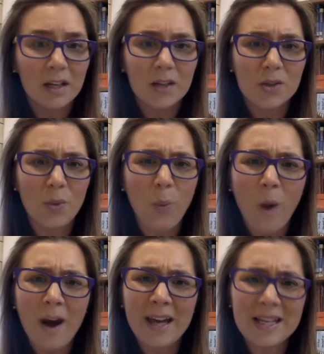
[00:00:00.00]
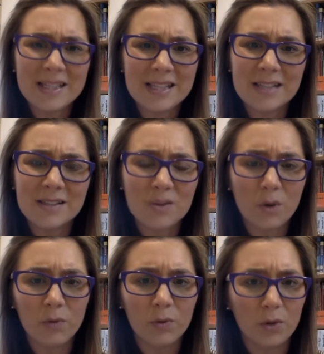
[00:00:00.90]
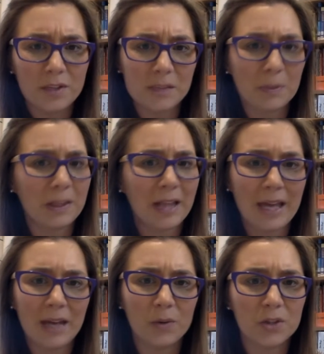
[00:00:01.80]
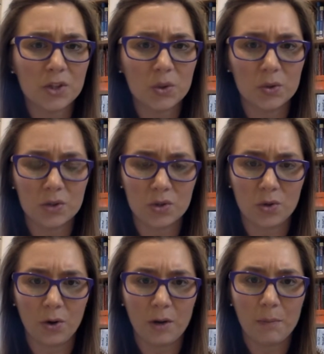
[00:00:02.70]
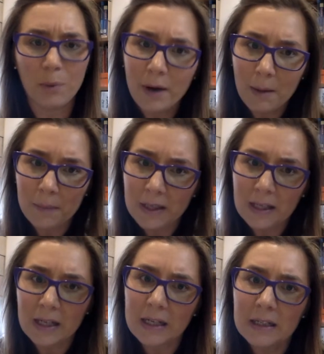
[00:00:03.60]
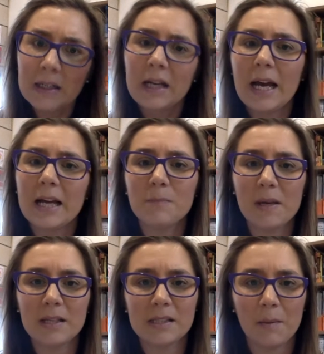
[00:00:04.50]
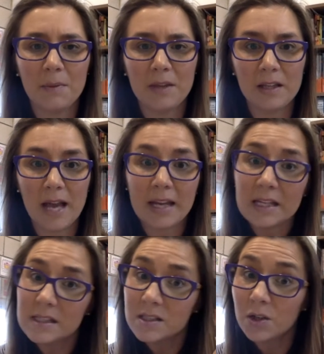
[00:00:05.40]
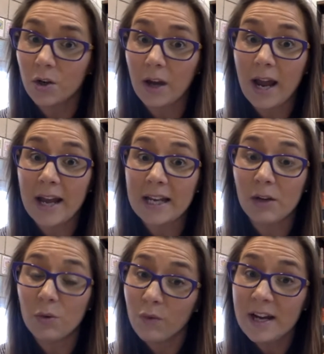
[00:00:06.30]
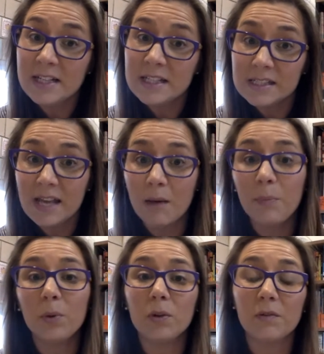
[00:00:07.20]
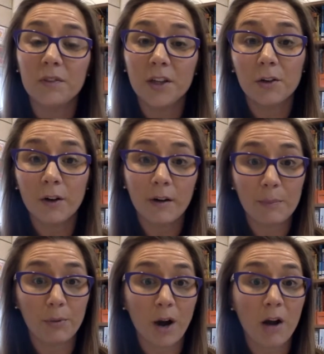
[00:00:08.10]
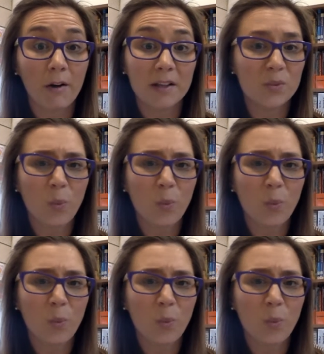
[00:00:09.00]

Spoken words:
So why is this novel or this play or this short story put up here as being something that is, a great example of literary prowess?